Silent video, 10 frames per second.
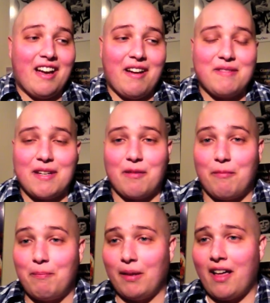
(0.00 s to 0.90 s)
I've seen her
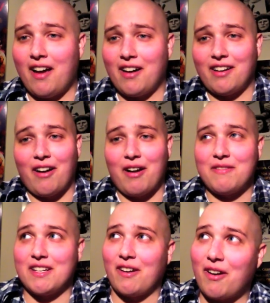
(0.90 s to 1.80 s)
blog.
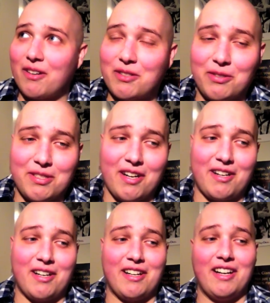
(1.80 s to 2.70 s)
I've seen articles
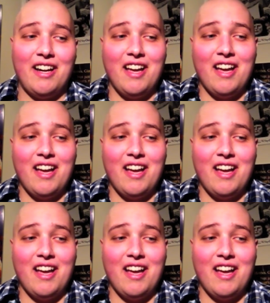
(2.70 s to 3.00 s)
on her.